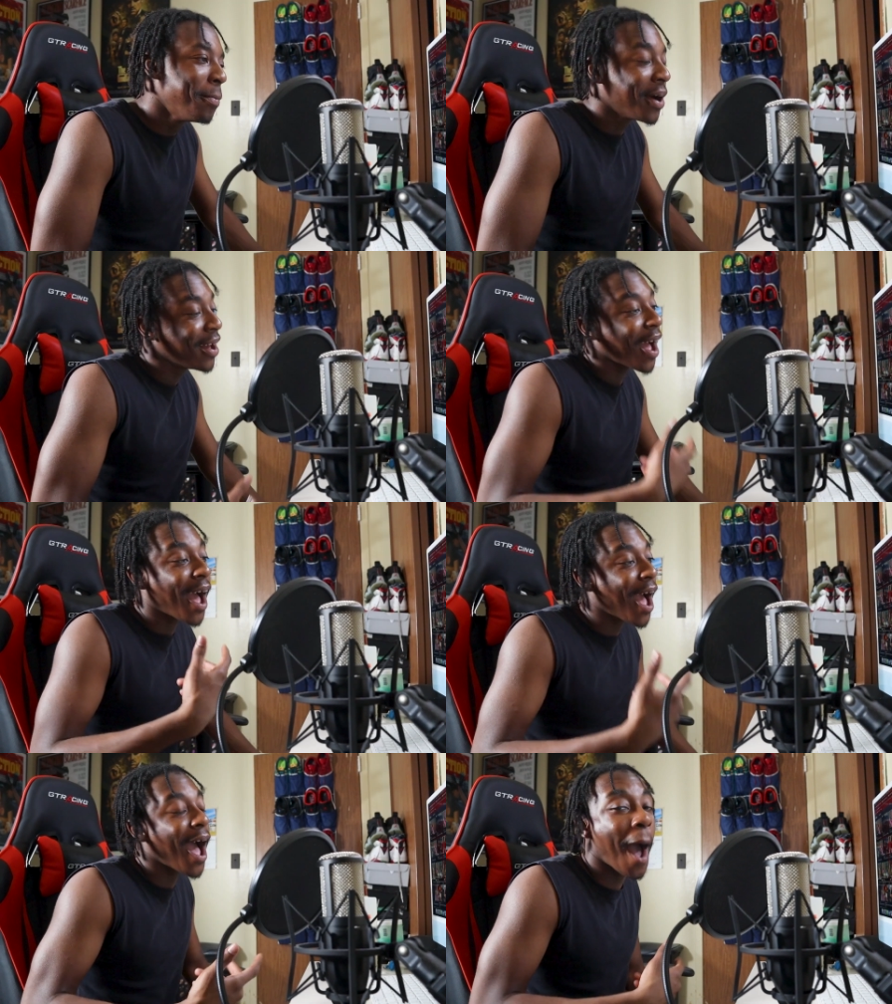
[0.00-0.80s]
But
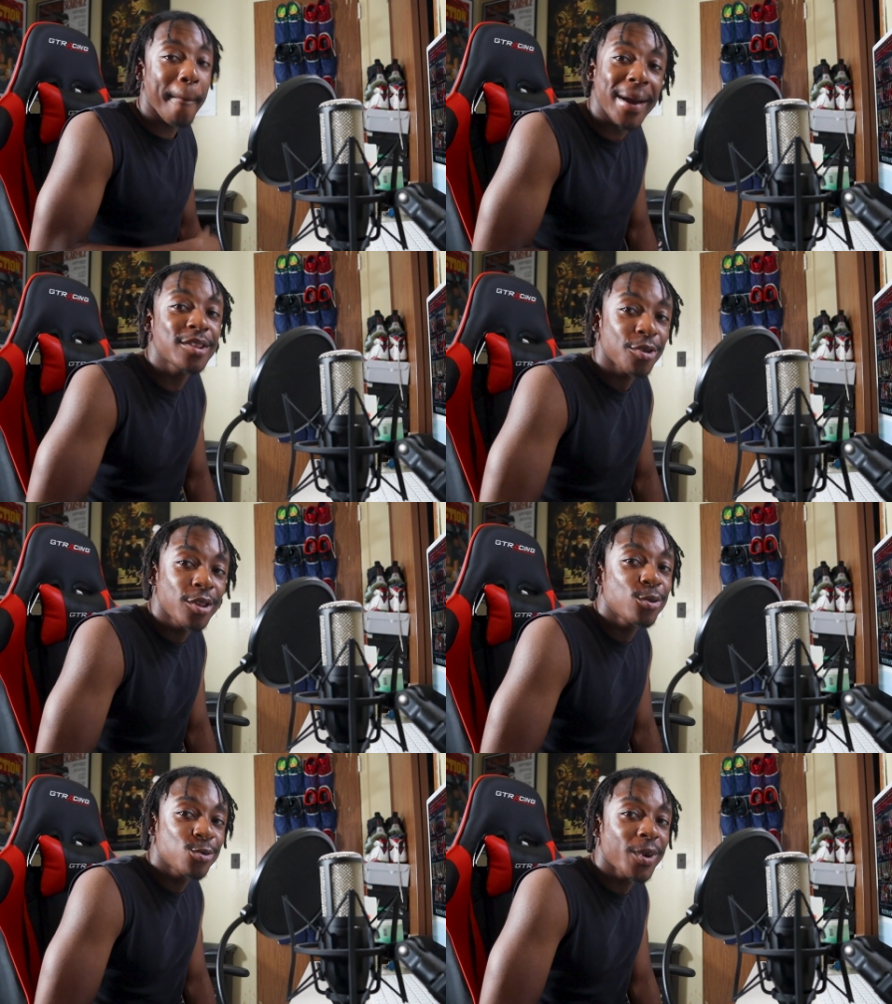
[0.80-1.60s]
I might throw a
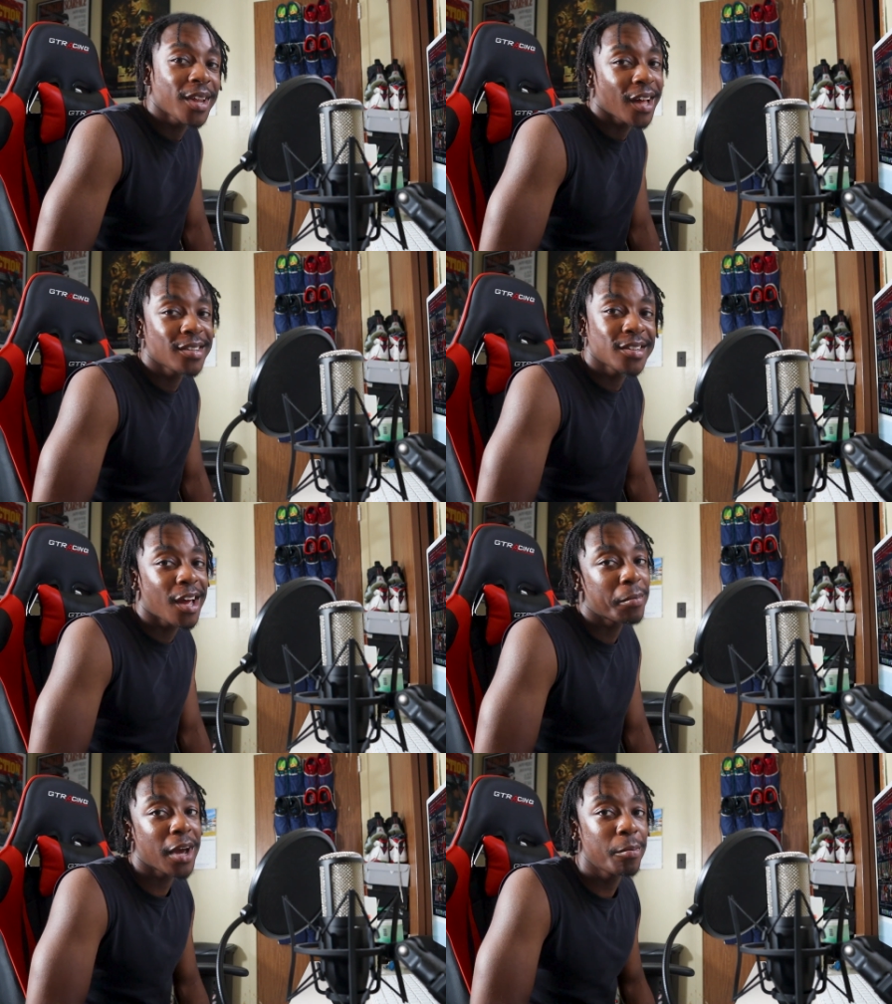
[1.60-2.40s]
little $20 in
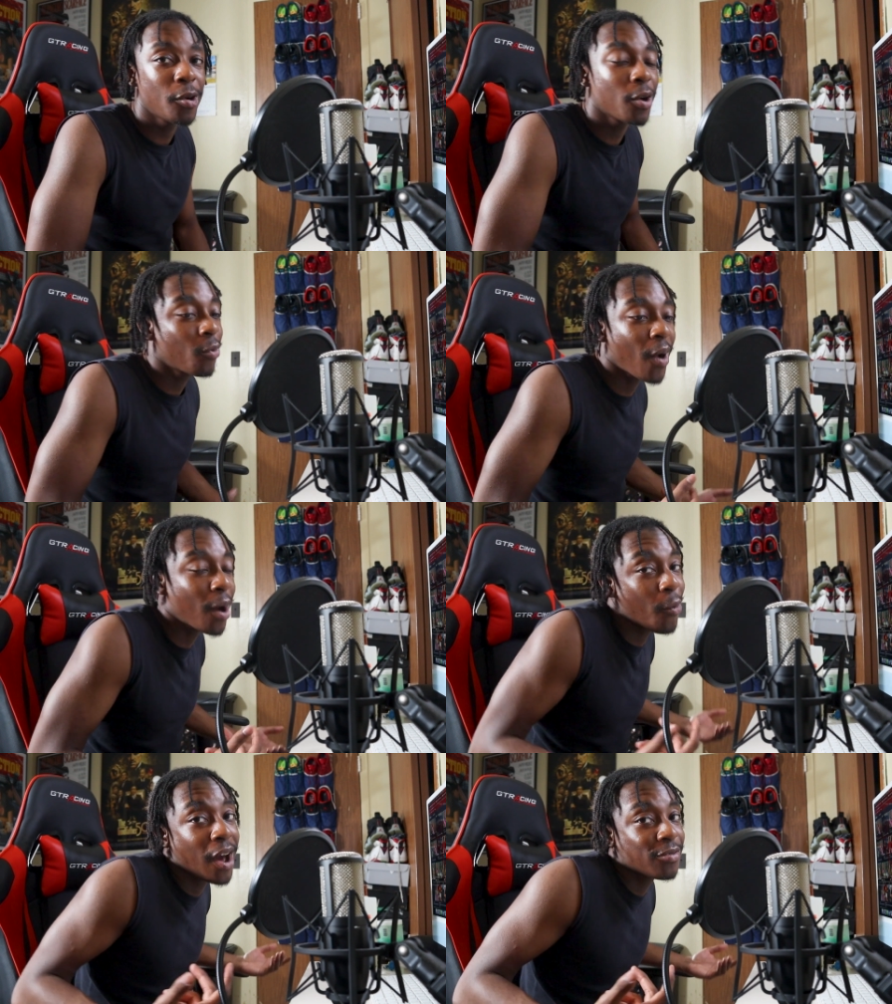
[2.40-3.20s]
that bad boy.
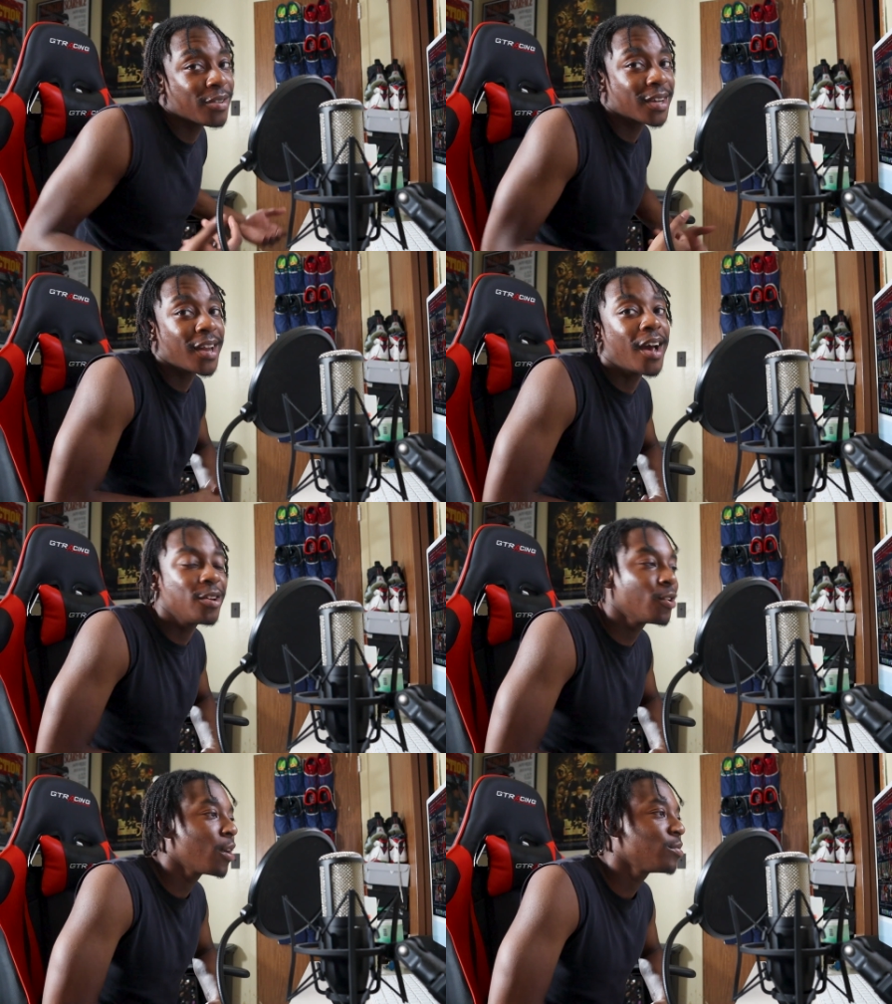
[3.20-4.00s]
Why the fuck not?
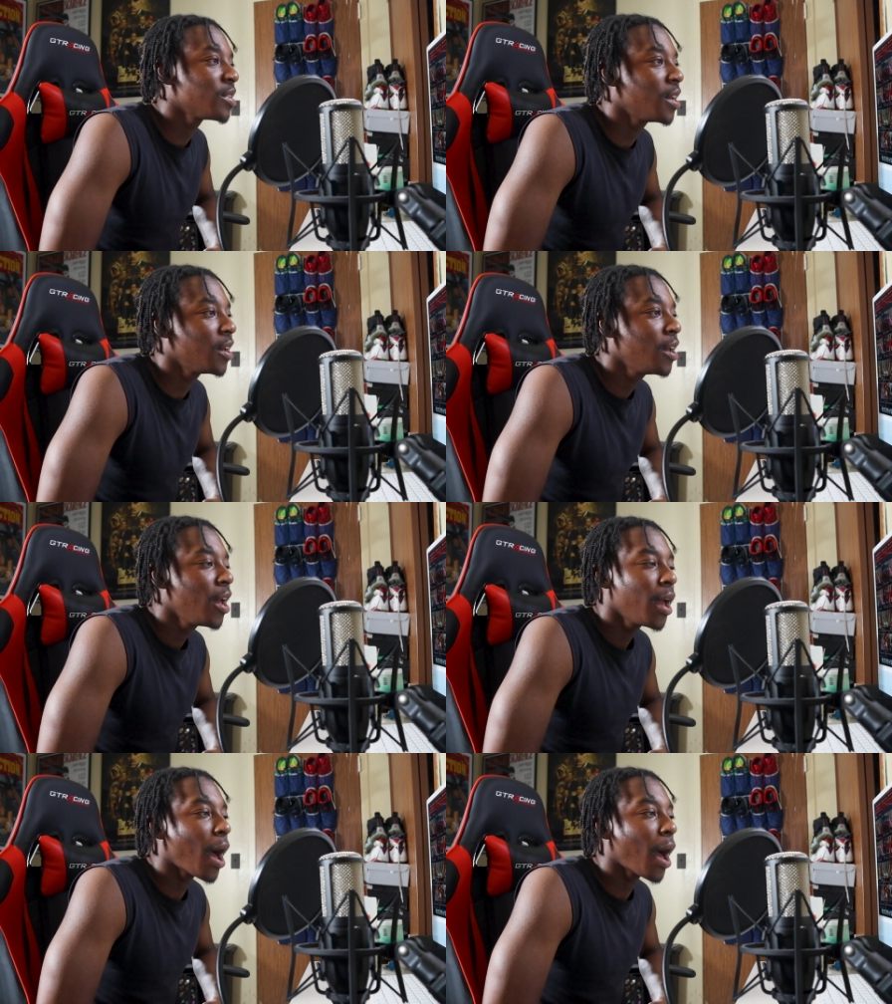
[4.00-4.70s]
You know what I'm saying?